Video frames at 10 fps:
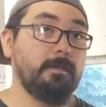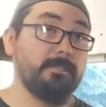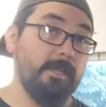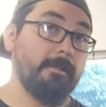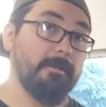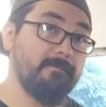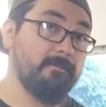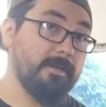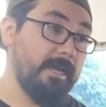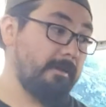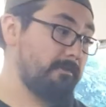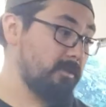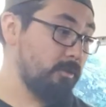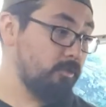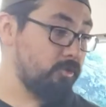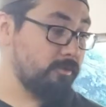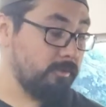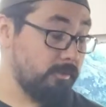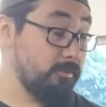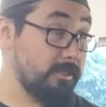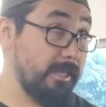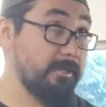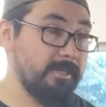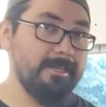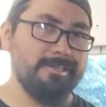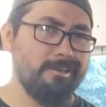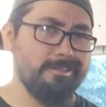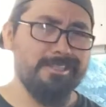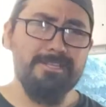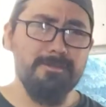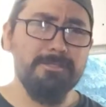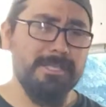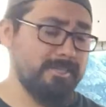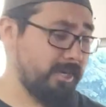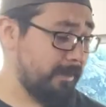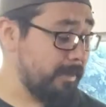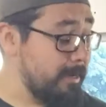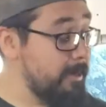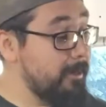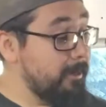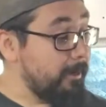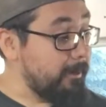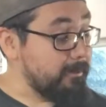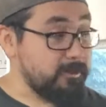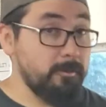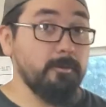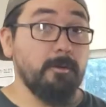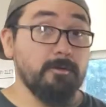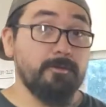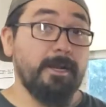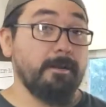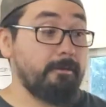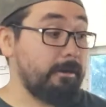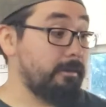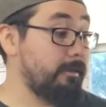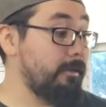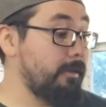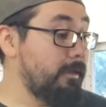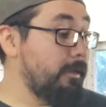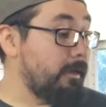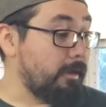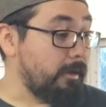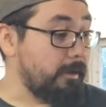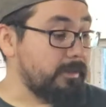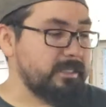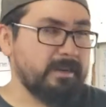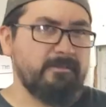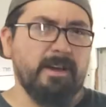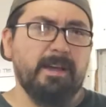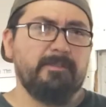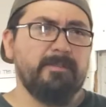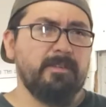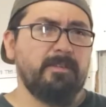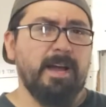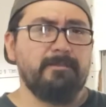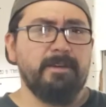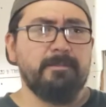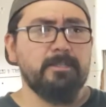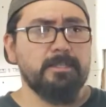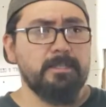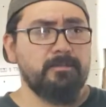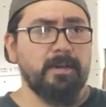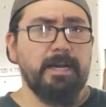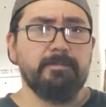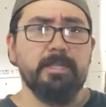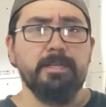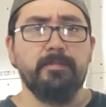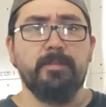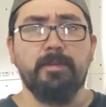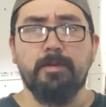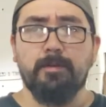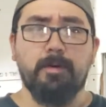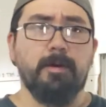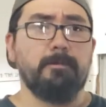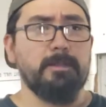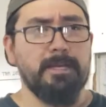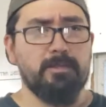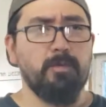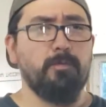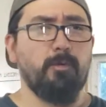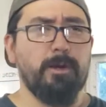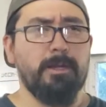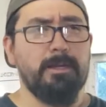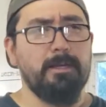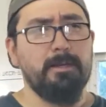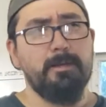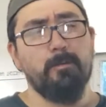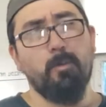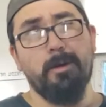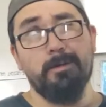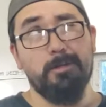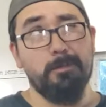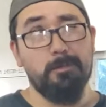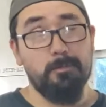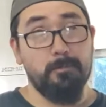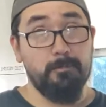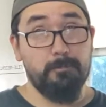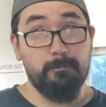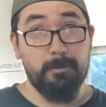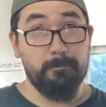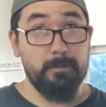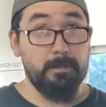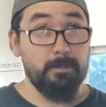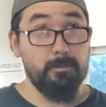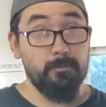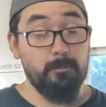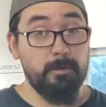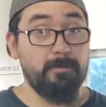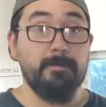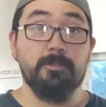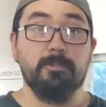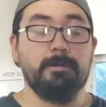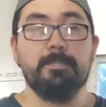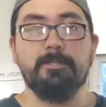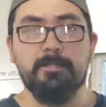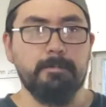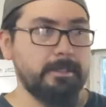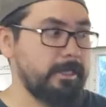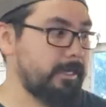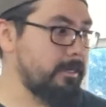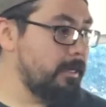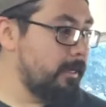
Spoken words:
solid lifter cam. It's a loose lash cam. It's hard to say, loose lash cam. It's an old Ultradyne grind. It's like a 555, 565 lift with like 241, 250, 245-ish duration, something like that.